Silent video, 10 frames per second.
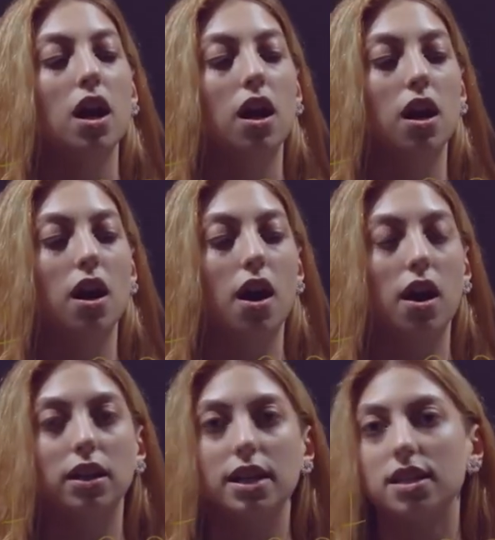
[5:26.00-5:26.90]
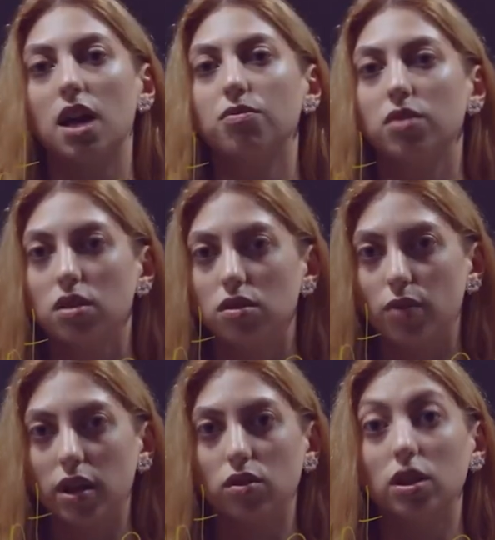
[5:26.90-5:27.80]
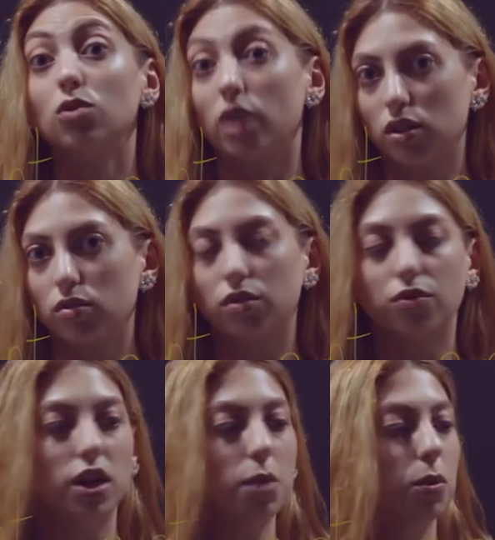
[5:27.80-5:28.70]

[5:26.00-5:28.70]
Let's have irregular verb,